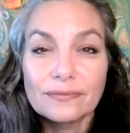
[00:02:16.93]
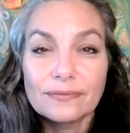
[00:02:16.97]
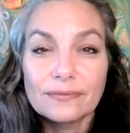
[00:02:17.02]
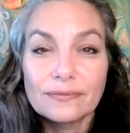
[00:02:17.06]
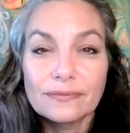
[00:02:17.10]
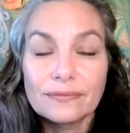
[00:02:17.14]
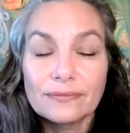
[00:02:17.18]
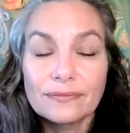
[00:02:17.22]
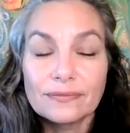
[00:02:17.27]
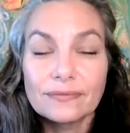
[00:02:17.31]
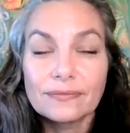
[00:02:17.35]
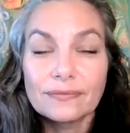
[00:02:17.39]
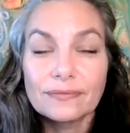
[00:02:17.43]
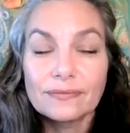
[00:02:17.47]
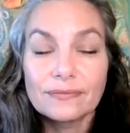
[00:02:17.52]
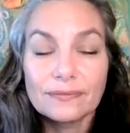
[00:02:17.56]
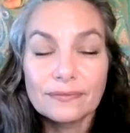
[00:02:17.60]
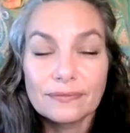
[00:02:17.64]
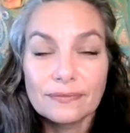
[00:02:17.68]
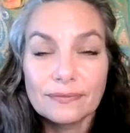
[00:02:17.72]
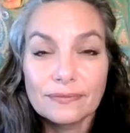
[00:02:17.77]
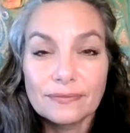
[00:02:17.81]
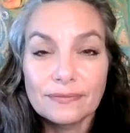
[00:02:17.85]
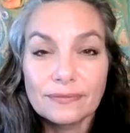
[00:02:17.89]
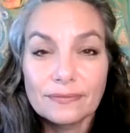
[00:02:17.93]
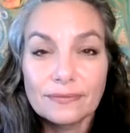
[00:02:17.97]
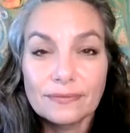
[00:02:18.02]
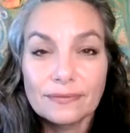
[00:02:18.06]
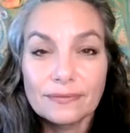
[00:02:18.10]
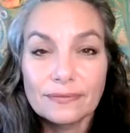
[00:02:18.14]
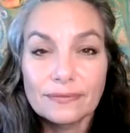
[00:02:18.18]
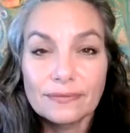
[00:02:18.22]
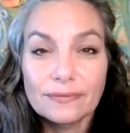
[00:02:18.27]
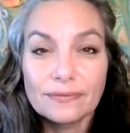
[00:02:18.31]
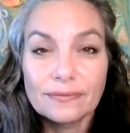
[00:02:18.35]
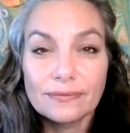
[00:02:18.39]

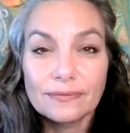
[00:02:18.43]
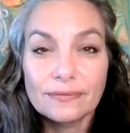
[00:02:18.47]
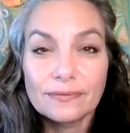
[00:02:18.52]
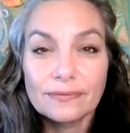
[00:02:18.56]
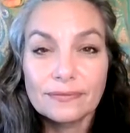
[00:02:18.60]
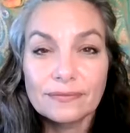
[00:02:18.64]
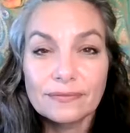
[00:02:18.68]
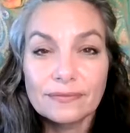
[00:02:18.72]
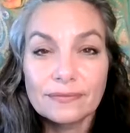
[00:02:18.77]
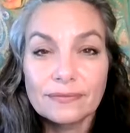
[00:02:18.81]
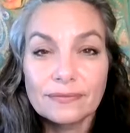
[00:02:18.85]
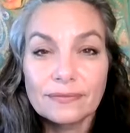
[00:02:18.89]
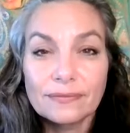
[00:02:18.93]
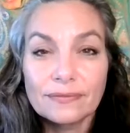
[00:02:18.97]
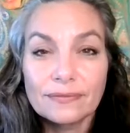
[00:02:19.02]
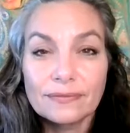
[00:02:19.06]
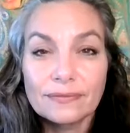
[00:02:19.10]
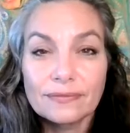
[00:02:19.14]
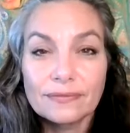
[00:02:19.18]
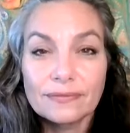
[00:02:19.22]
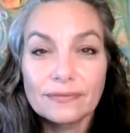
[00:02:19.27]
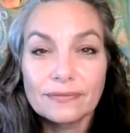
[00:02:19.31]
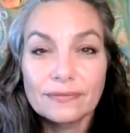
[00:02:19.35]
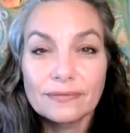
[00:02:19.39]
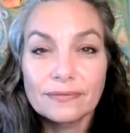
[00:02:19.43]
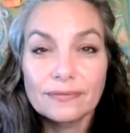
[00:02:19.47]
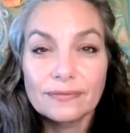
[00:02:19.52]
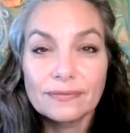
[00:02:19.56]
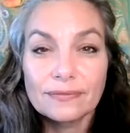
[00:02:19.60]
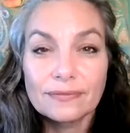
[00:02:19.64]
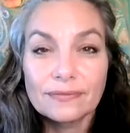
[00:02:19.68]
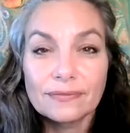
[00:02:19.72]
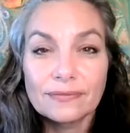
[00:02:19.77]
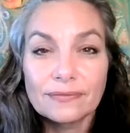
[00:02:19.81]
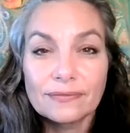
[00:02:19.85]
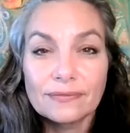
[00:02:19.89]

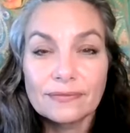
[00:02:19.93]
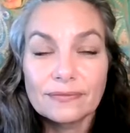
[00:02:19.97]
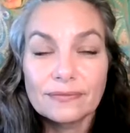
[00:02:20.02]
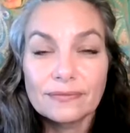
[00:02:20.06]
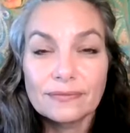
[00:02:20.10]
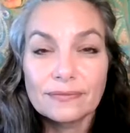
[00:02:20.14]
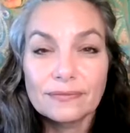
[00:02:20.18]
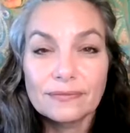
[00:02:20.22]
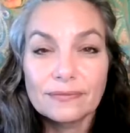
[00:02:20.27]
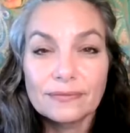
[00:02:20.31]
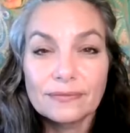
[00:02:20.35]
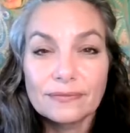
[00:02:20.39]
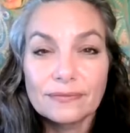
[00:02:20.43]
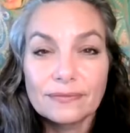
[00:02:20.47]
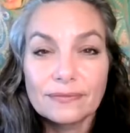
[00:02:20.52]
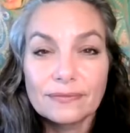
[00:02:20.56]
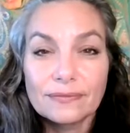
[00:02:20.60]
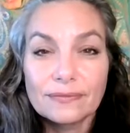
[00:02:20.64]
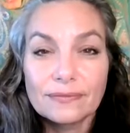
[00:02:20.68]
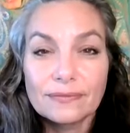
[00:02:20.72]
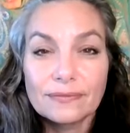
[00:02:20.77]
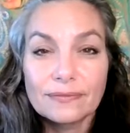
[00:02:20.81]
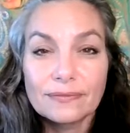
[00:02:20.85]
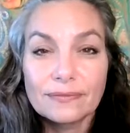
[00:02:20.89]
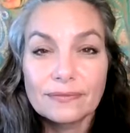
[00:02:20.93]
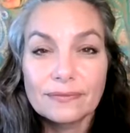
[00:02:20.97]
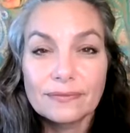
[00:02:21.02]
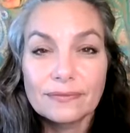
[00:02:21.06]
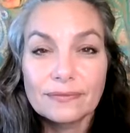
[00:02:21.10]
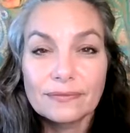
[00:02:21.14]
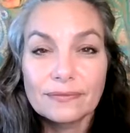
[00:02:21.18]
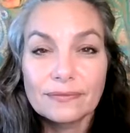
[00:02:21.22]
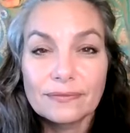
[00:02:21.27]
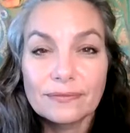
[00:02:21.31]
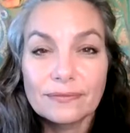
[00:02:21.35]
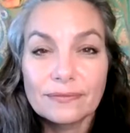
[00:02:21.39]

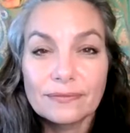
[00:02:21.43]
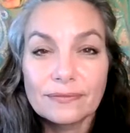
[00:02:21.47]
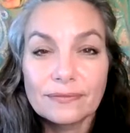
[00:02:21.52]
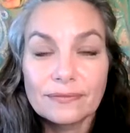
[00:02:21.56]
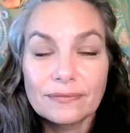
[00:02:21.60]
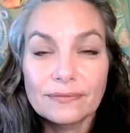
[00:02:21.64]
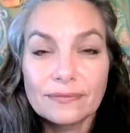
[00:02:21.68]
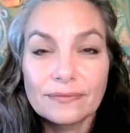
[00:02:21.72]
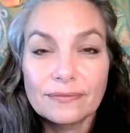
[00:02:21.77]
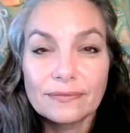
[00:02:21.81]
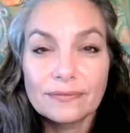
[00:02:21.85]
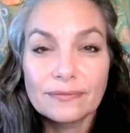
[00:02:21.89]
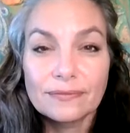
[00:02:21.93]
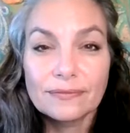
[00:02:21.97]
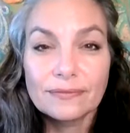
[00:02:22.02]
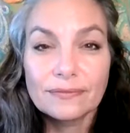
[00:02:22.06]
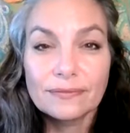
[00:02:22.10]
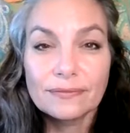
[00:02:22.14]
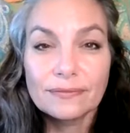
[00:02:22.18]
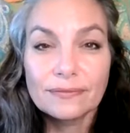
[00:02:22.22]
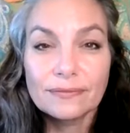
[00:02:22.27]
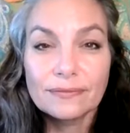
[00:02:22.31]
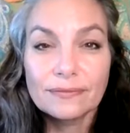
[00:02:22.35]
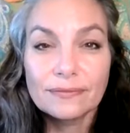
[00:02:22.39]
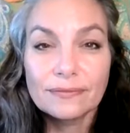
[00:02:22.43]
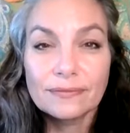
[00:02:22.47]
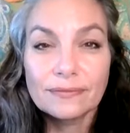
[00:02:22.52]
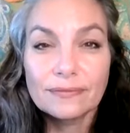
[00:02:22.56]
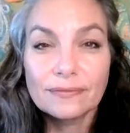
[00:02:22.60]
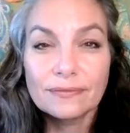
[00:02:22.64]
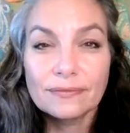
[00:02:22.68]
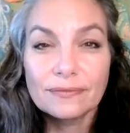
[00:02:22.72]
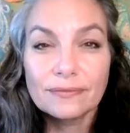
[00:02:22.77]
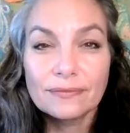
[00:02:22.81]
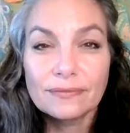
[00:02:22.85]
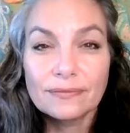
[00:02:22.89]

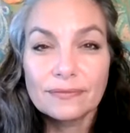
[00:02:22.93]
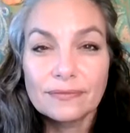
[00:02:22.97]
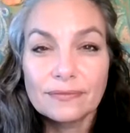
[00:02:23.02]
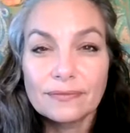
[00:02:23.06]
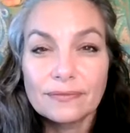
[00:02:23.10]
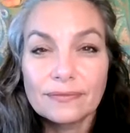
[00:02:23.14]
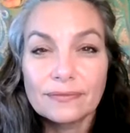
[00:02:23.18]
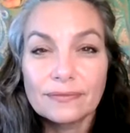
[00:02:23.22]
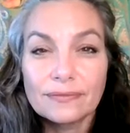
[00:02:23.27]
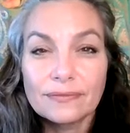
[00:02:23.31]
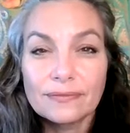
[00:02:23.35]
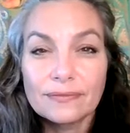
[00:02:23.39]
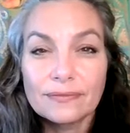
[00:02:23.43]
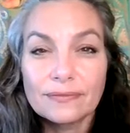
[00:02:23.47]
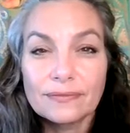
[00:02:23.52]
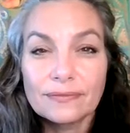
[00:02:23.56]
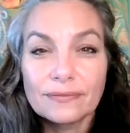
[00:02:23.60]
This person isn't speaking.